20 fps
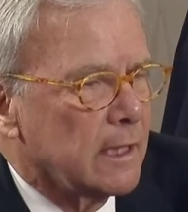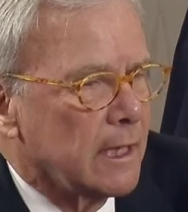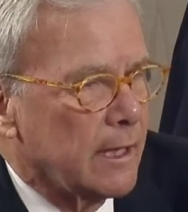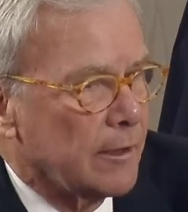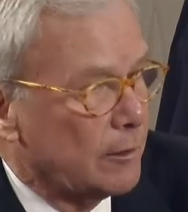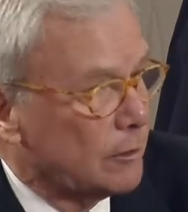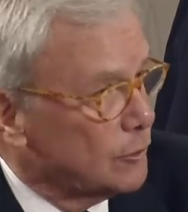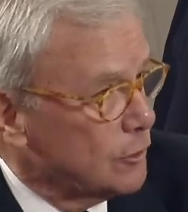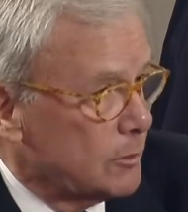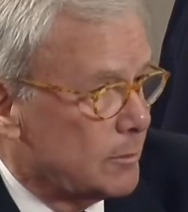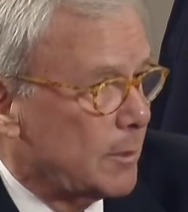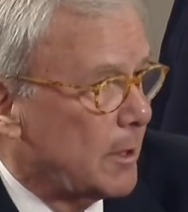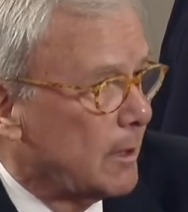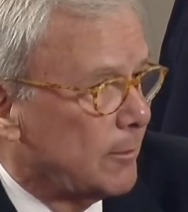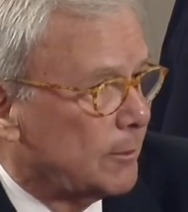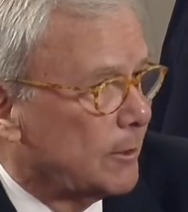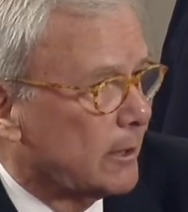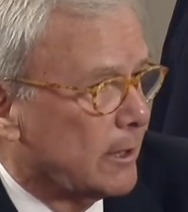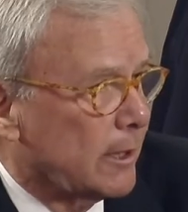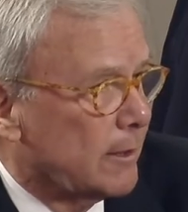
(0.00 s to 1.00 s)
And they'll just be
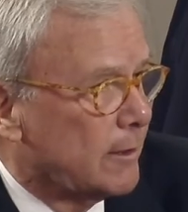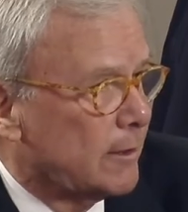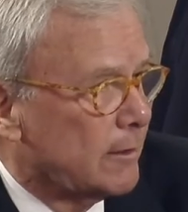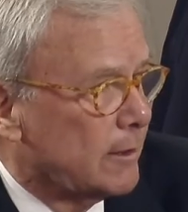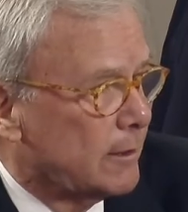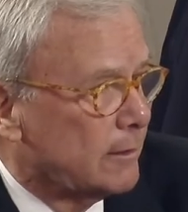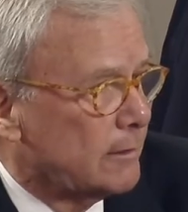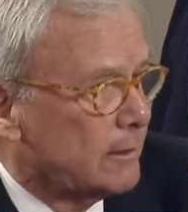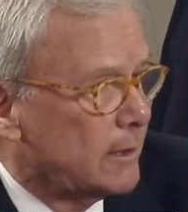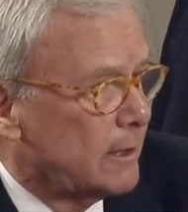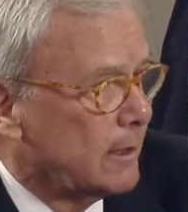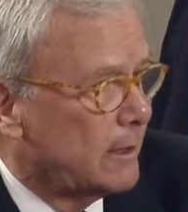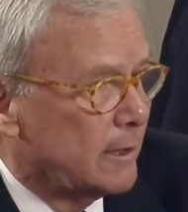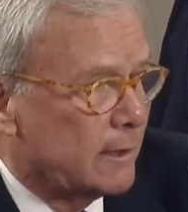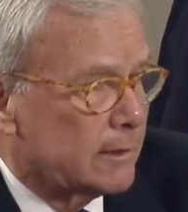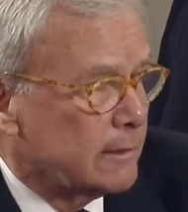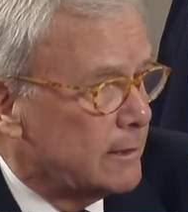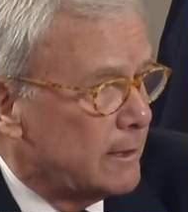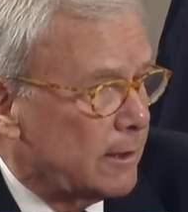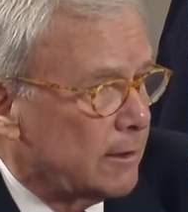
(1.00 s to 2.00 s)
able to get it in, in an
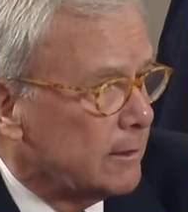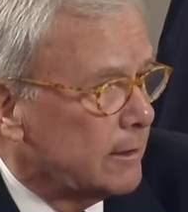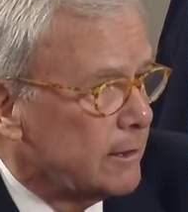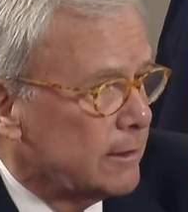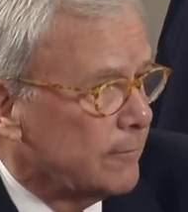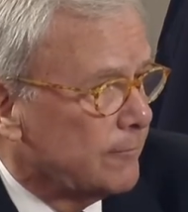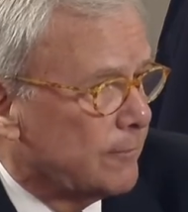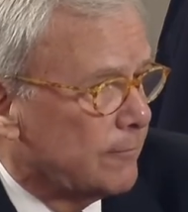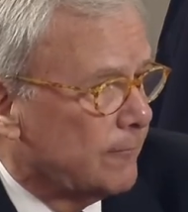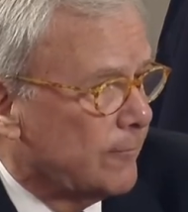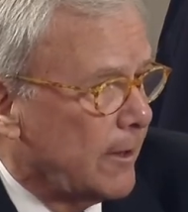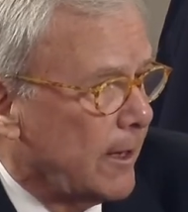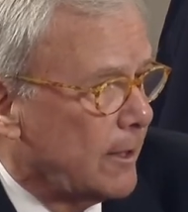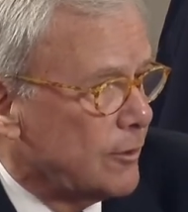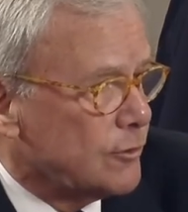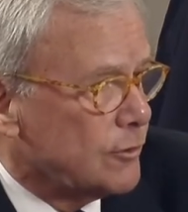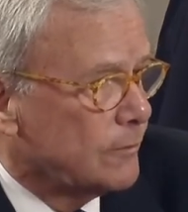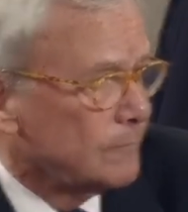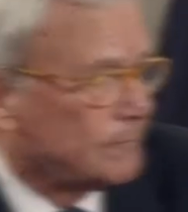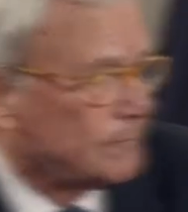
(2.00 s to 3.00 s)
entirely different fashion.